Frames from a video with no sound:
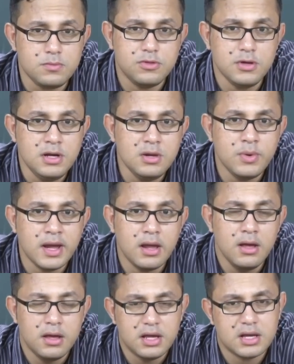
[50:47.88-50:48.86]
So in a
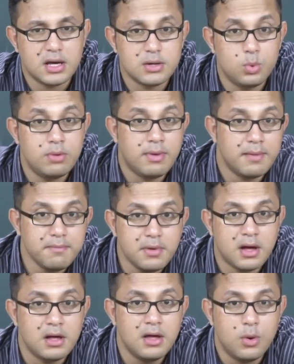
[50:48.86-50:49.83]
way, he can't
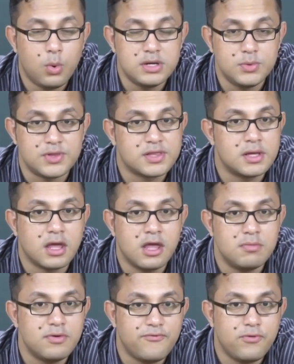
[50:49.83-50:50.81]
remember what he was
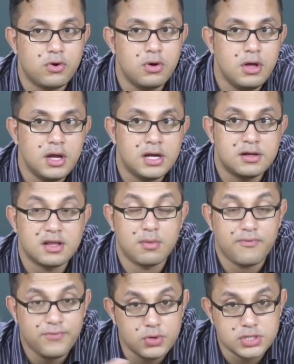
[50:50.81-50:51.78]
thinking of before. He doesn't
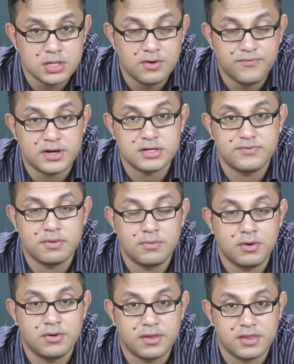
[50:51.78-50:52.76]
have a future in front of him
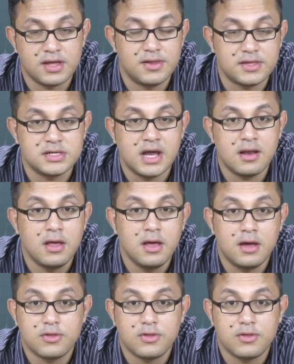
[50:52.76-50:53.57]
because the son is dead.